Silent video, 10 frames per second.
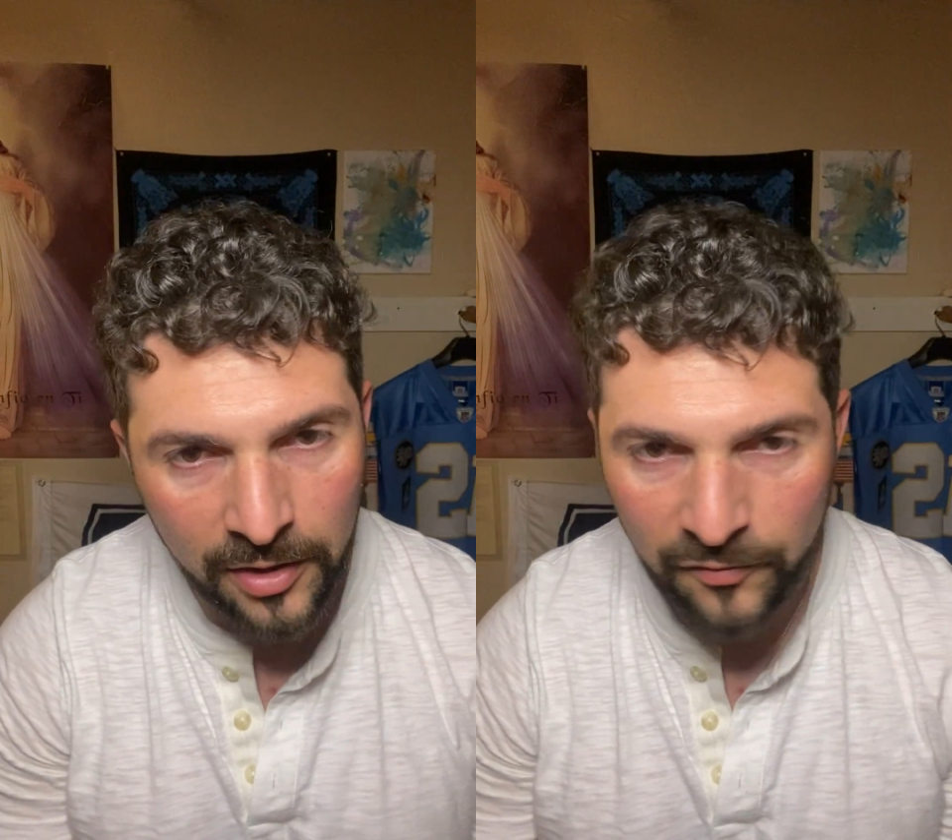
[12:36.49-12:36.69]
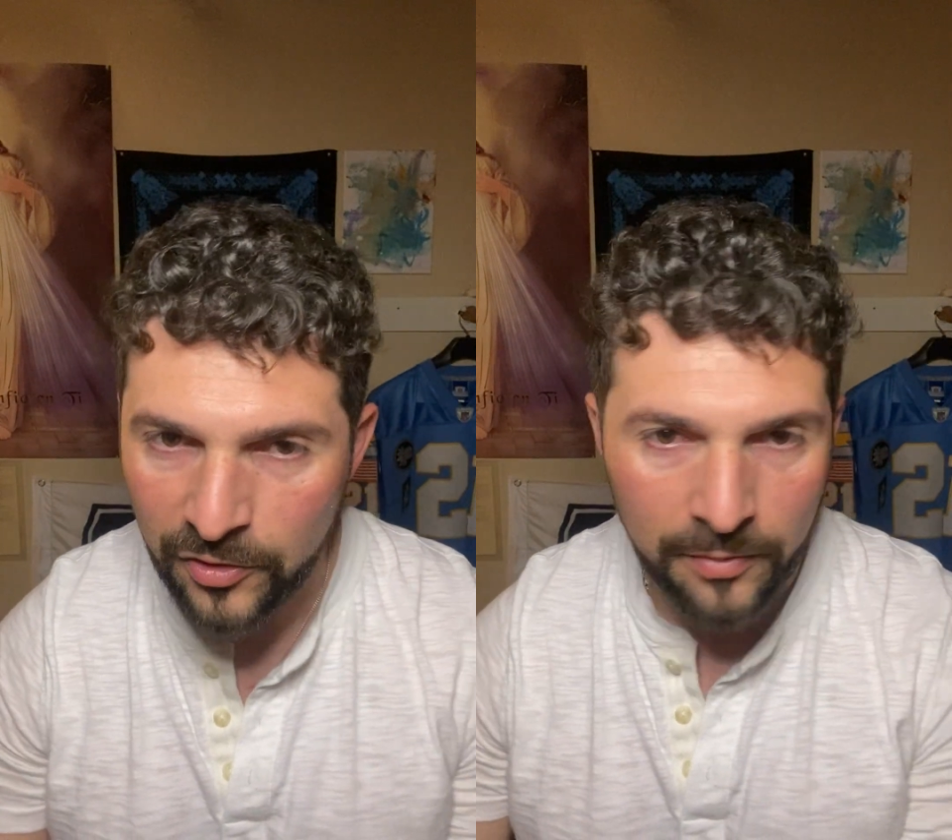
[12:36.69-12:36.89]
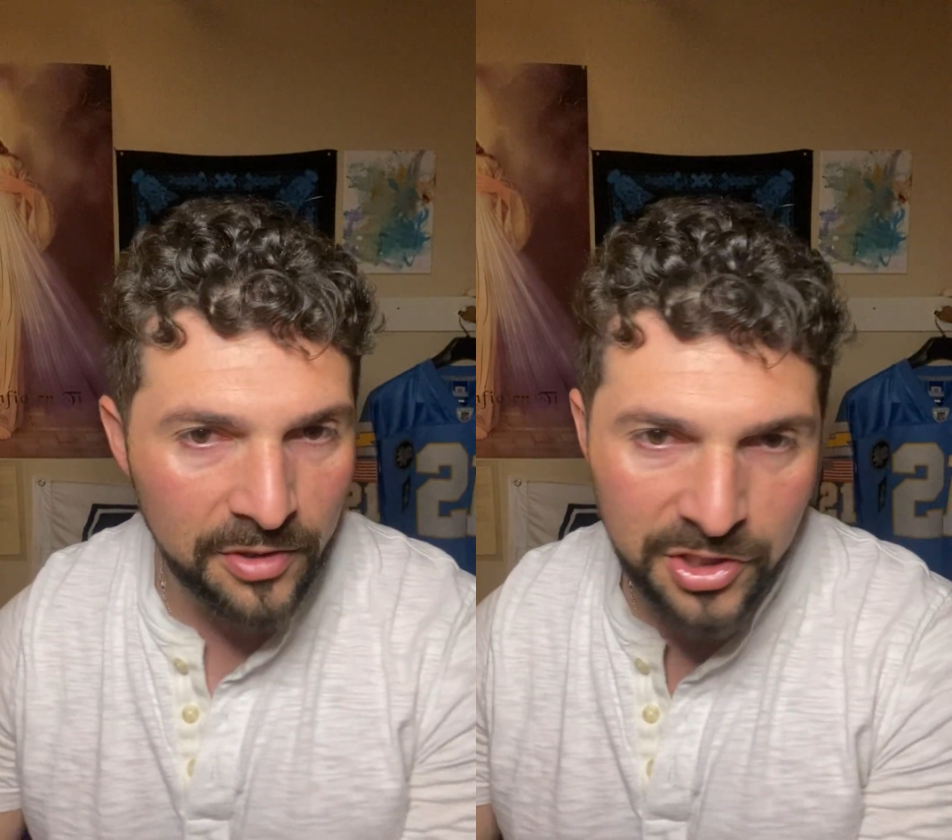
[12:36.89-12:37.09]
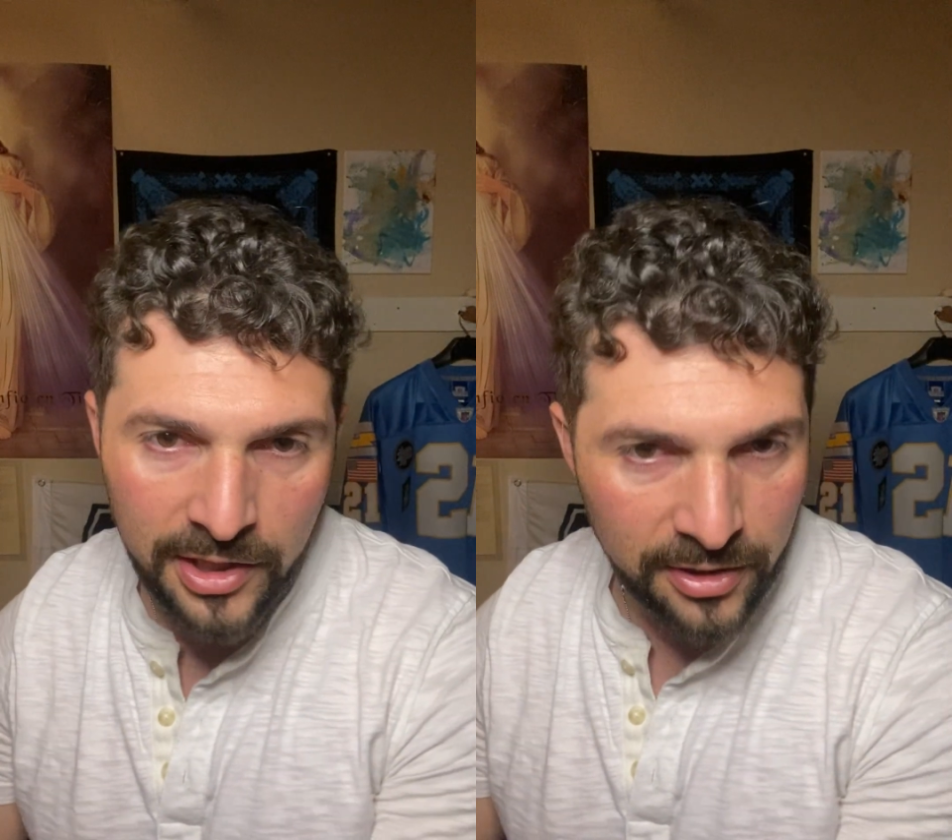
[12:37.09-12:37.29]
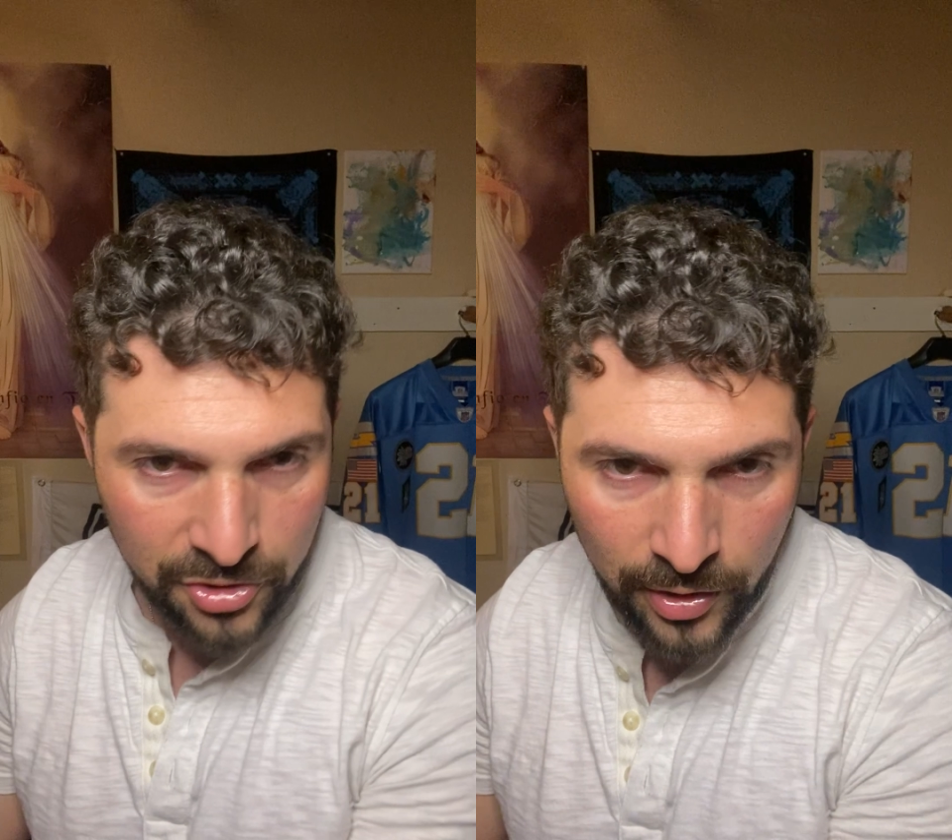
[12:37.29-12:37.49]
come from the
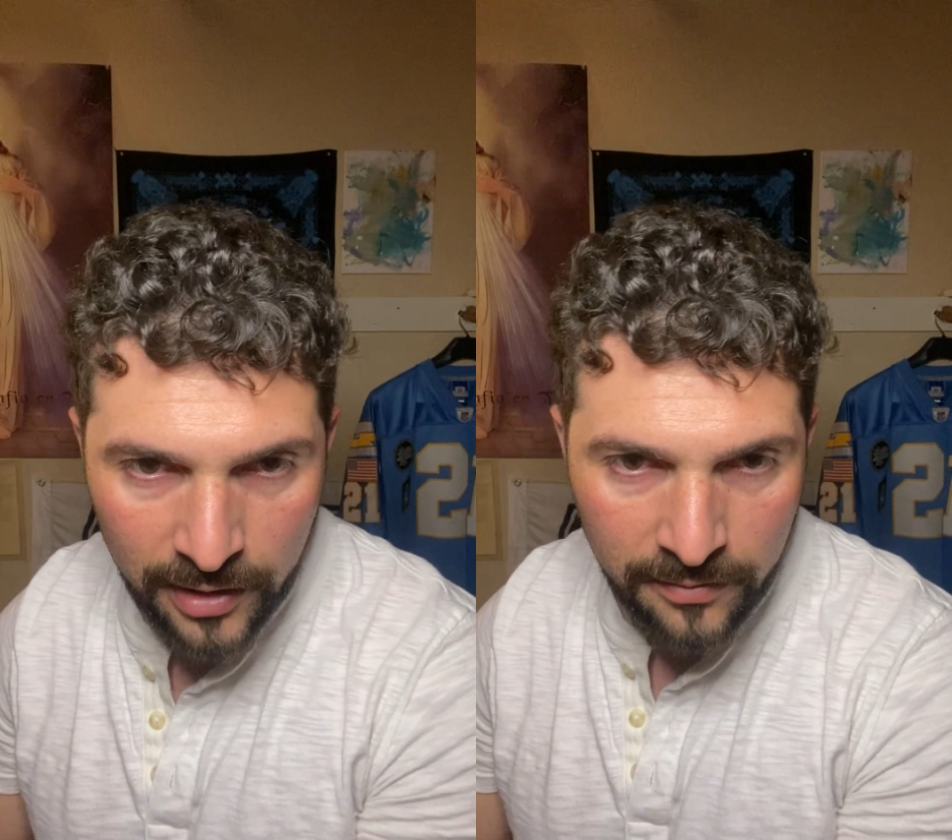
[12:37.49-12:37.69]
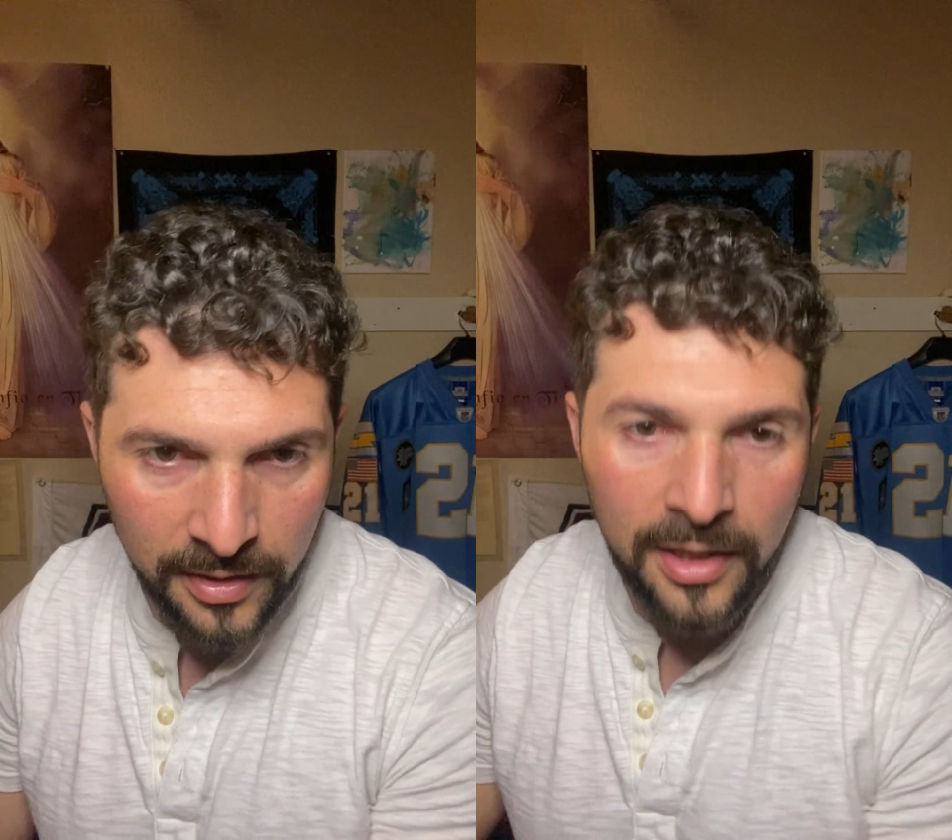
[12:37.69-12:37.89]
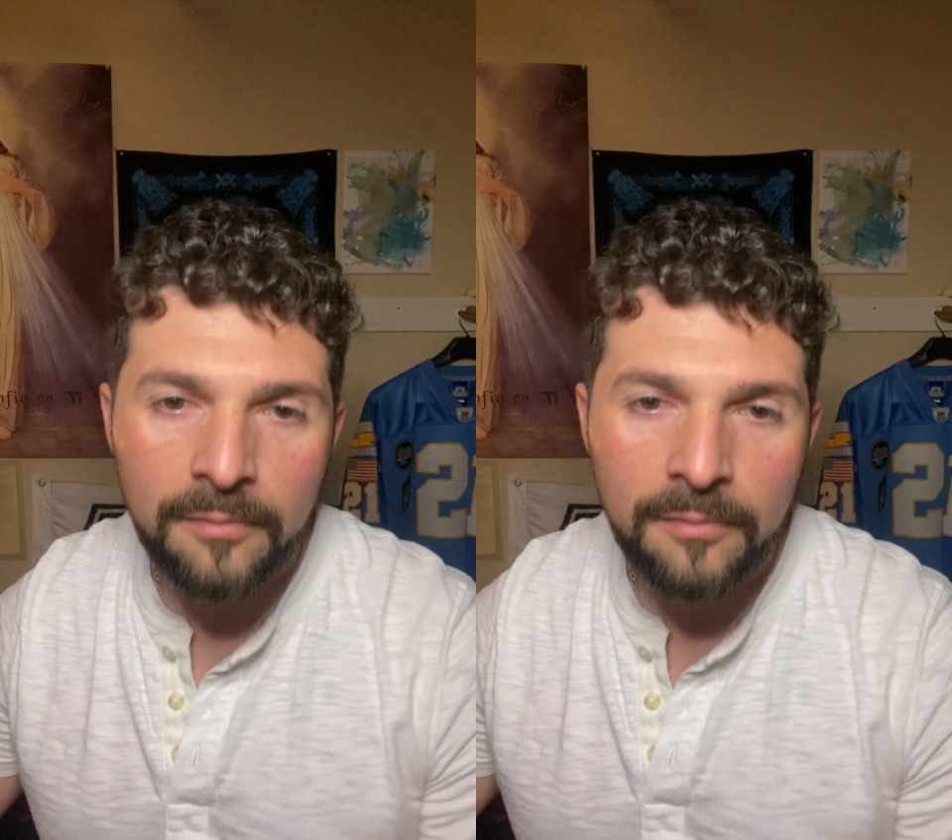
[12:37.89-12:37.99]
Mexica tribe,